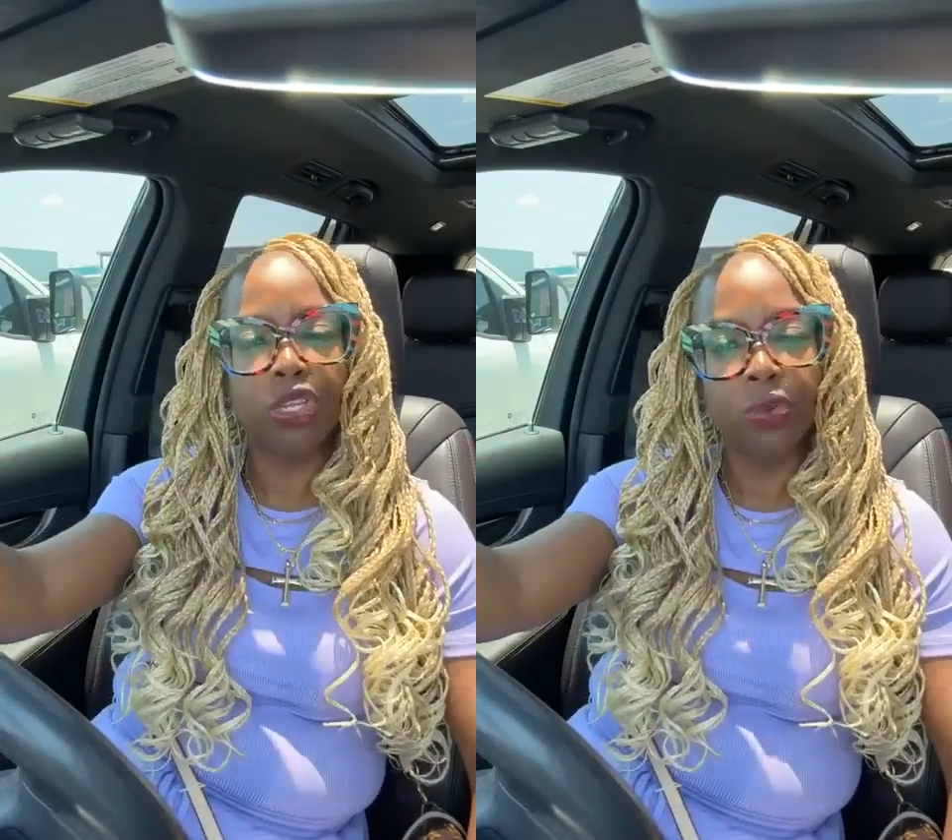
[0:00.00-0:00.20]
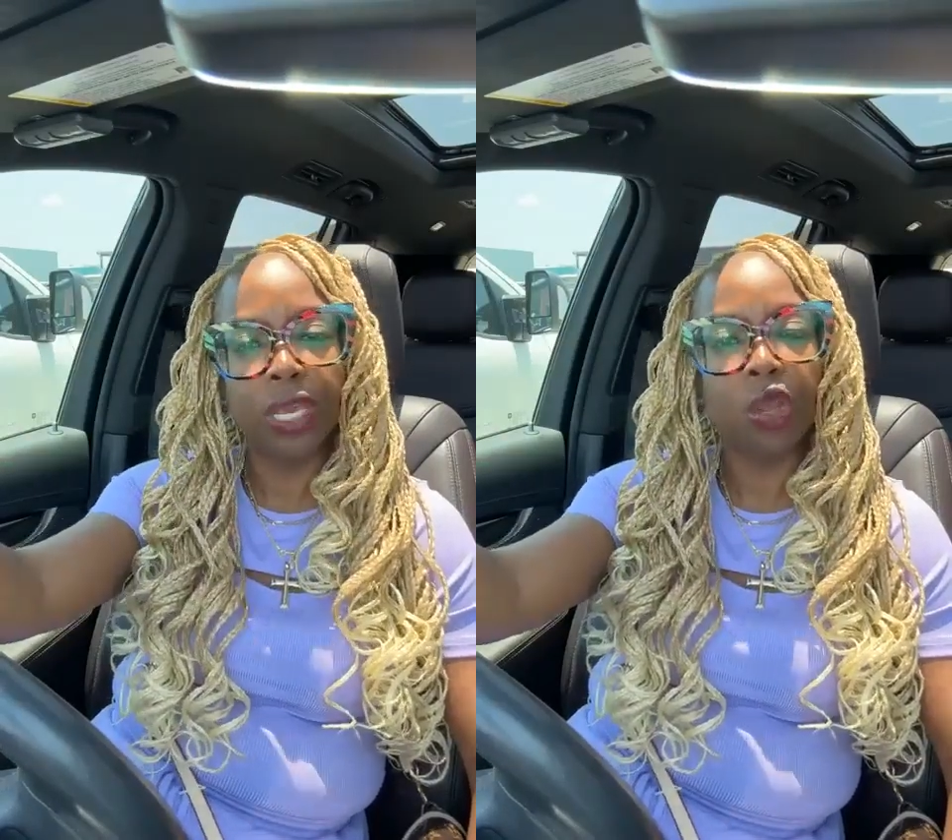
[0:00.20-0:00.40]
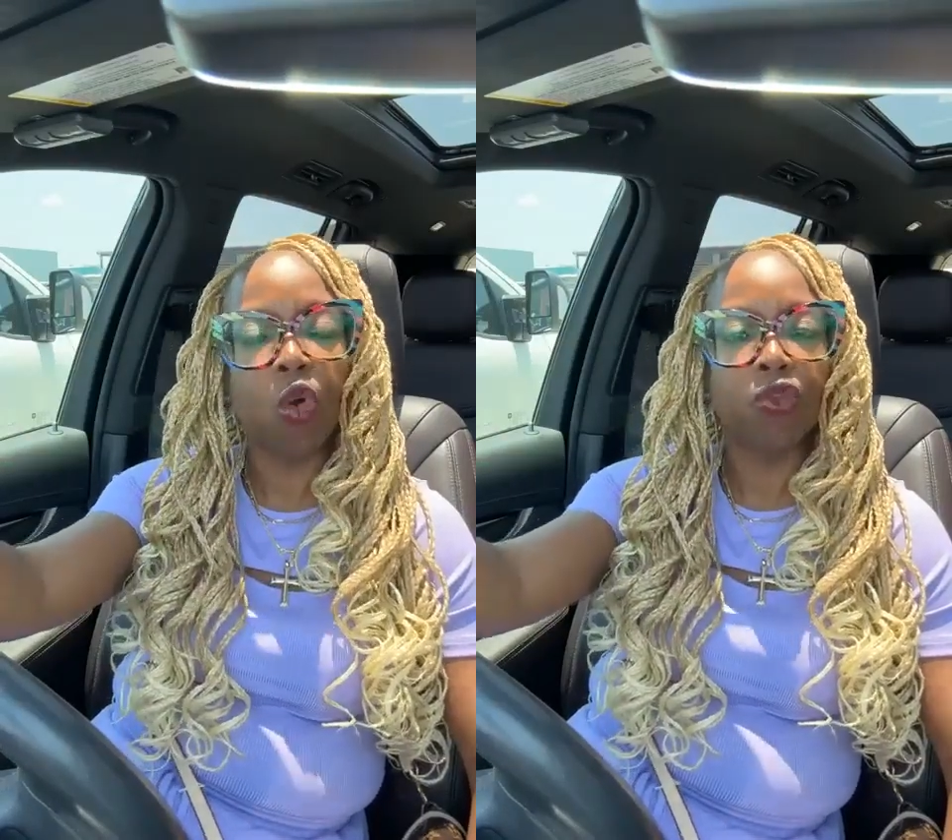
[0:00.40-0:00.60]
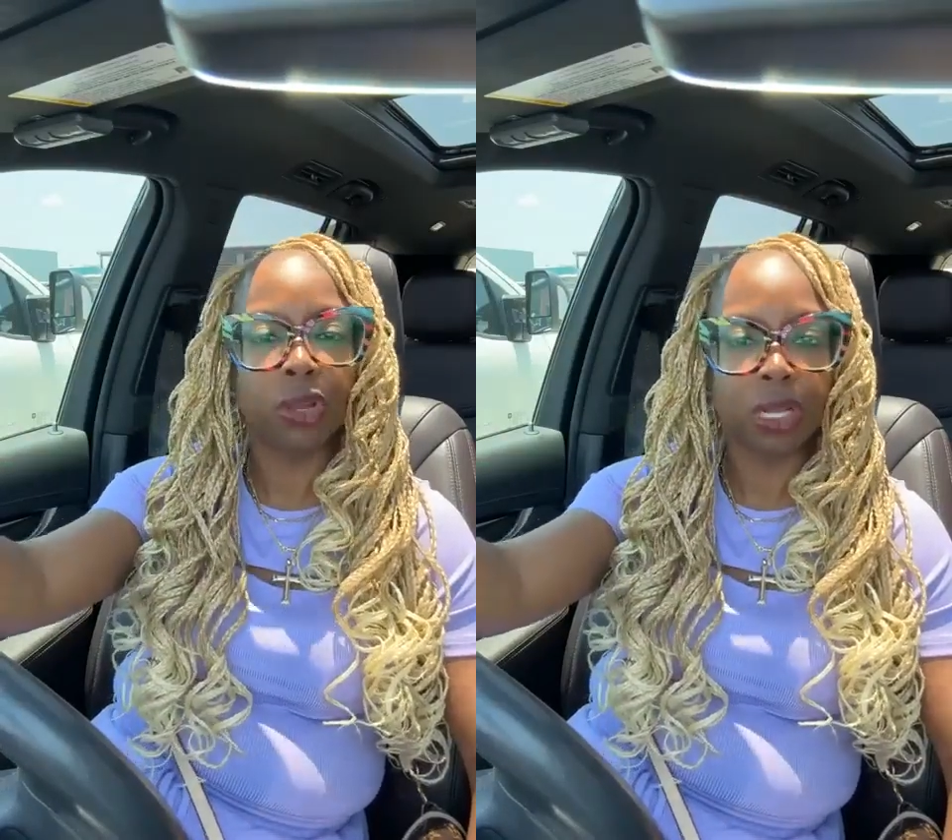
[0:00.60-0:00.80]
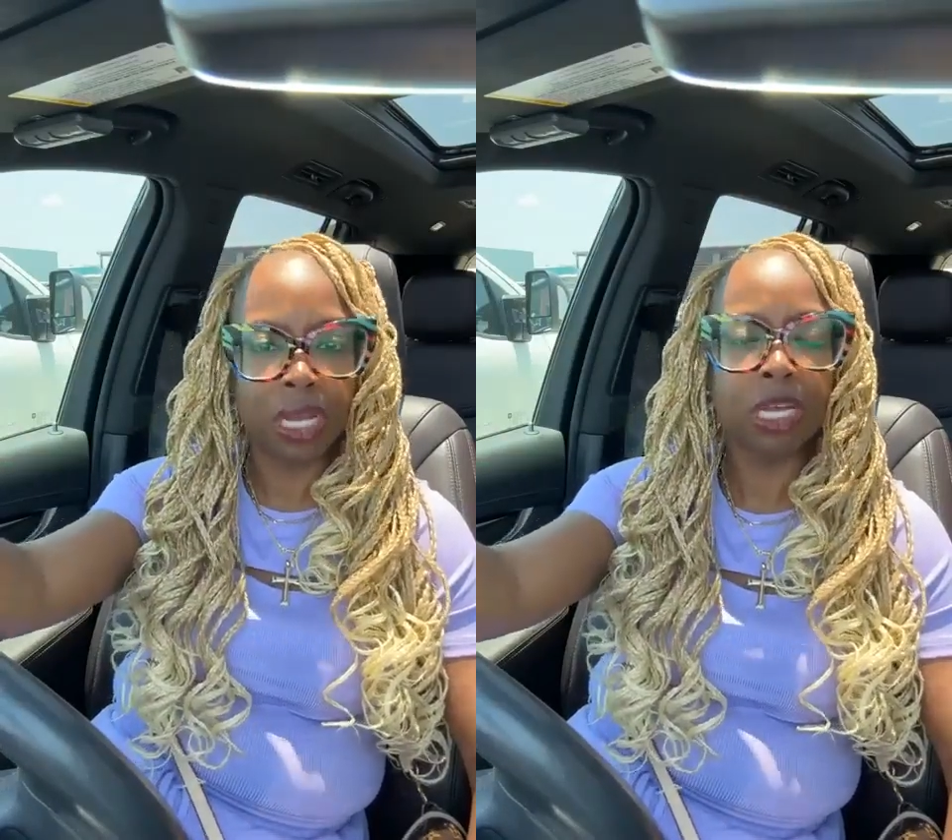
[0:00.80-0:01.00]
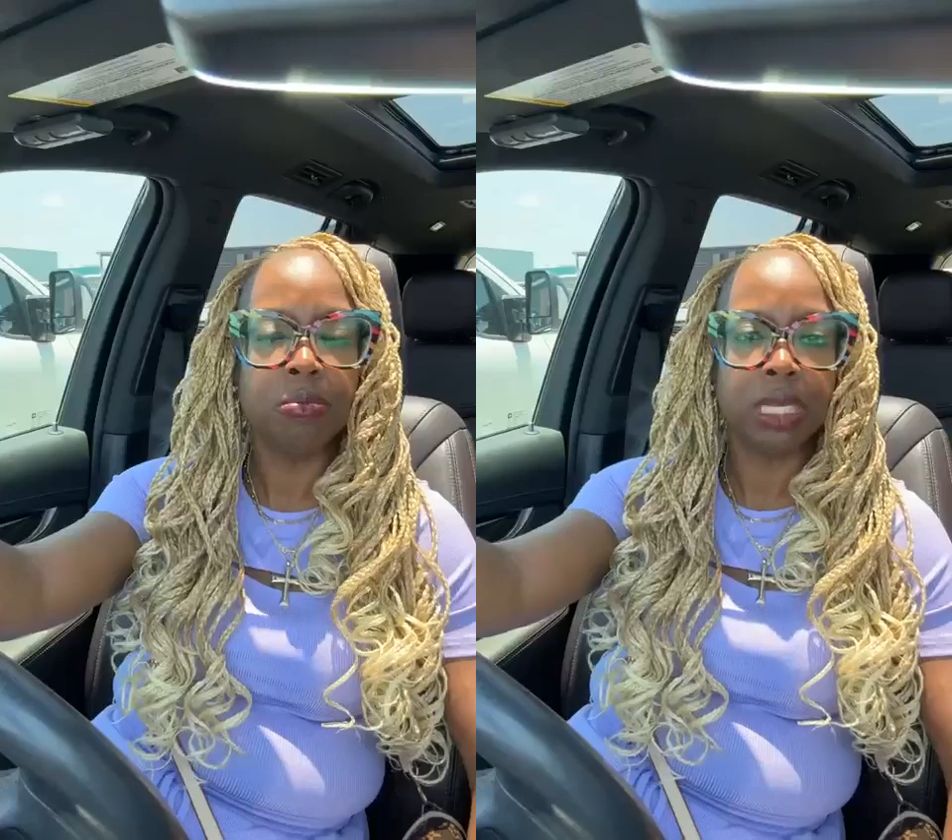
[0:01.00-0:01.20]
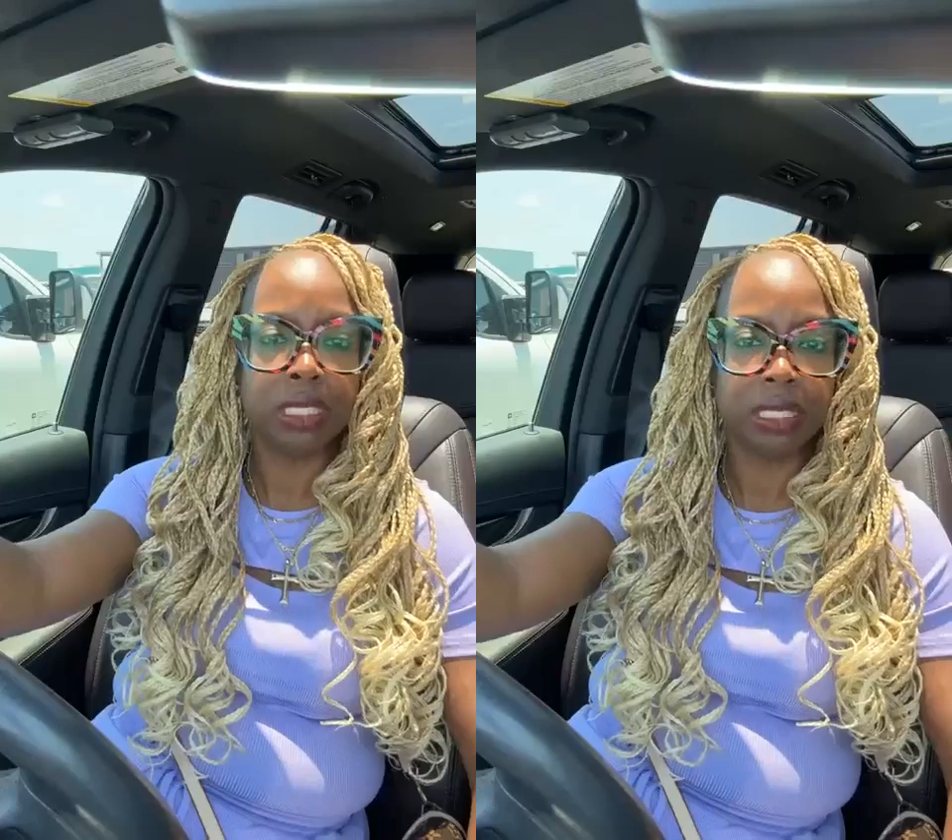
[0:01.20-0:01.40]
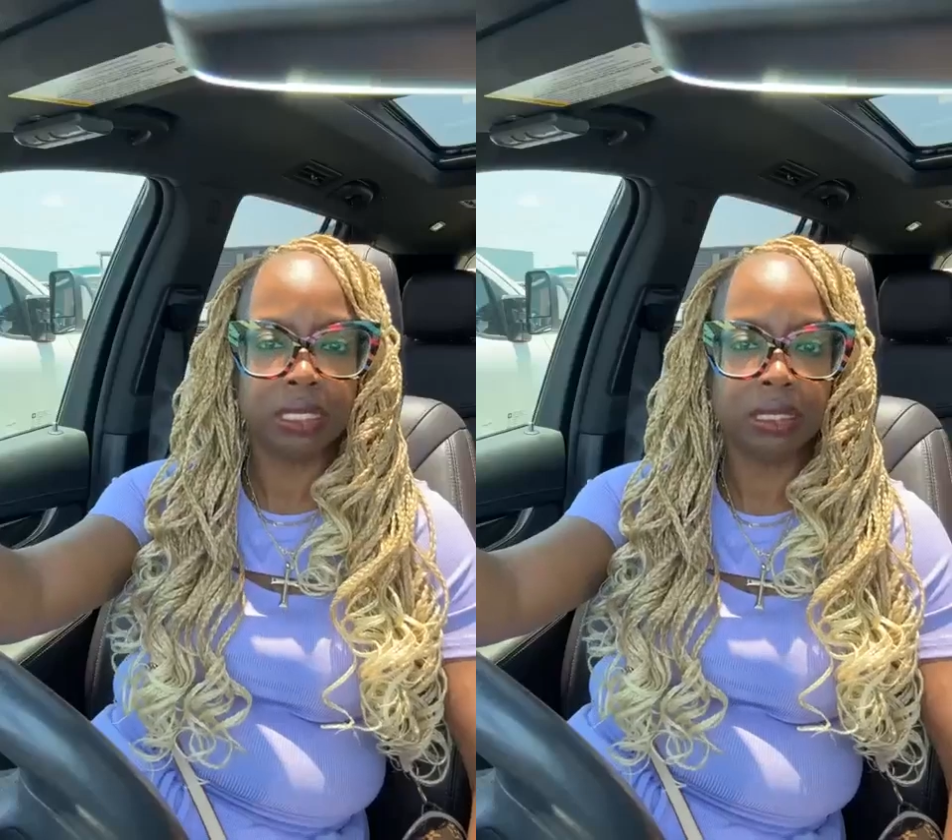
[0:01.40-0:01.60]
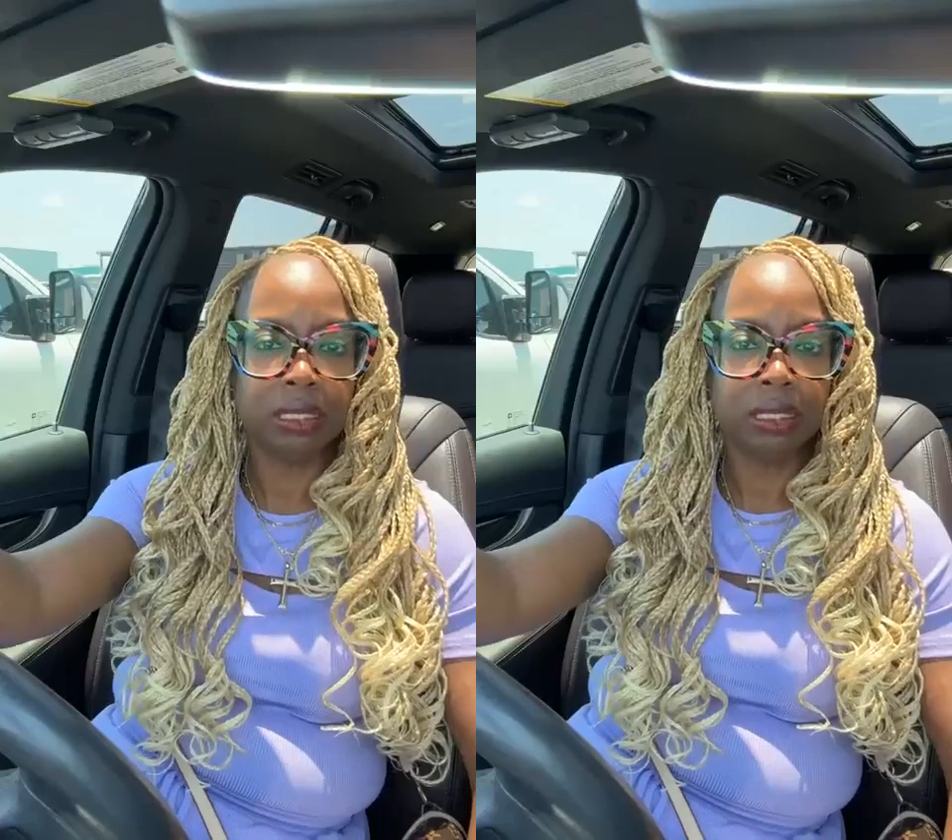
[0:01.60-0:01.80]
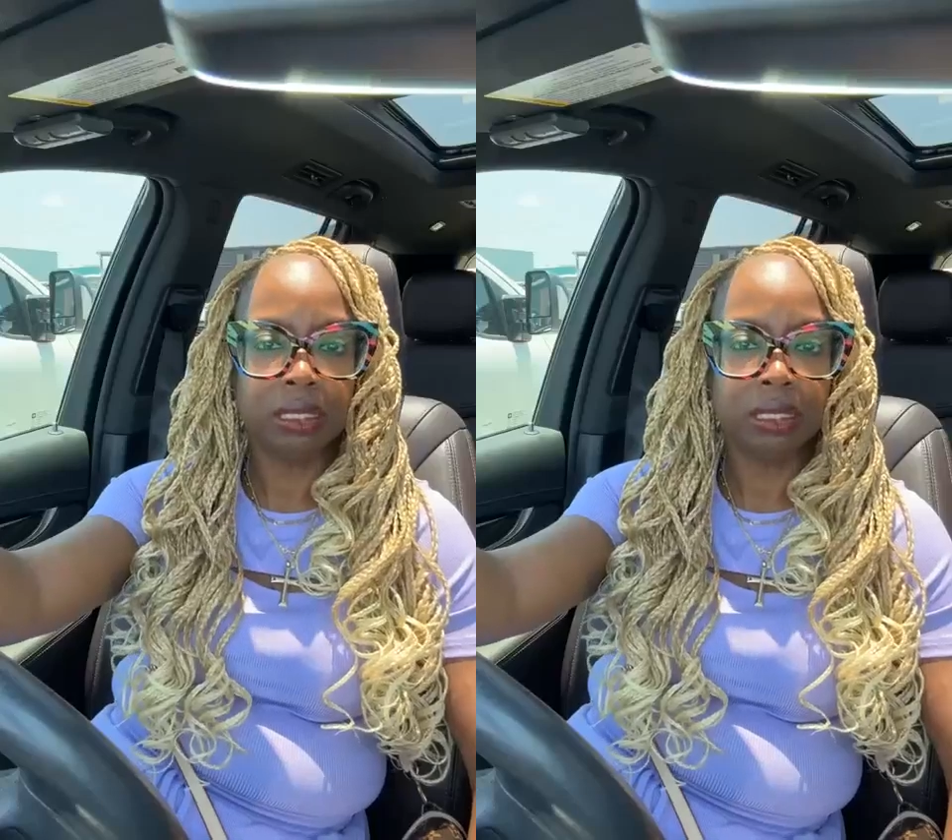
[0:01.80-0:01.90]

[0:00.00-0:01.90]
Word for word: you can overcome it,